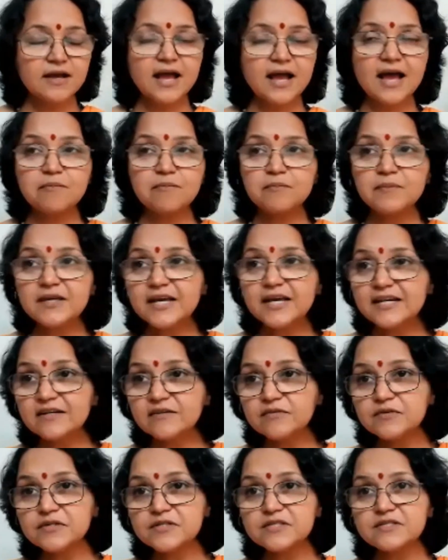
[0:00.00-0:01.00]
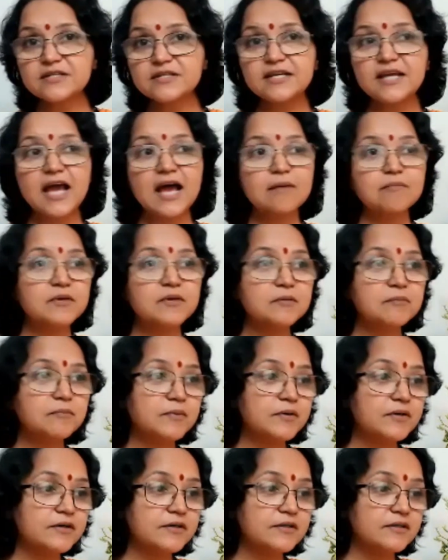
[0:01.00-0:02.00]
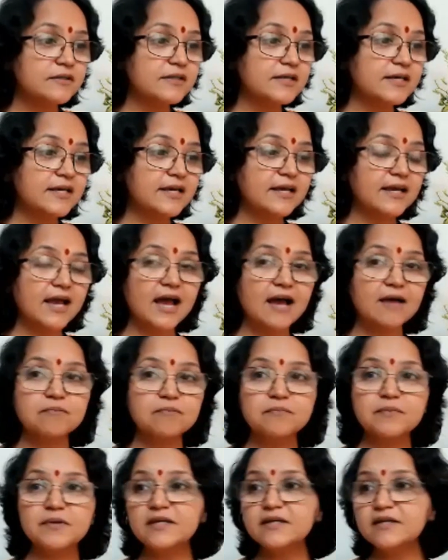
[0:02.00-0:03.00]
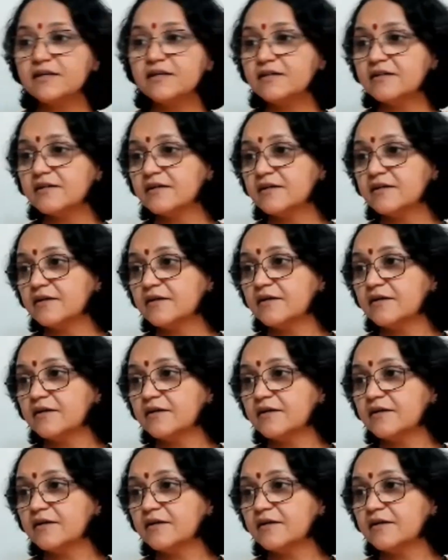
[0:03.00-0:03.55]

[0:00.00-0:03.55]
happy anniversary happy birthday happy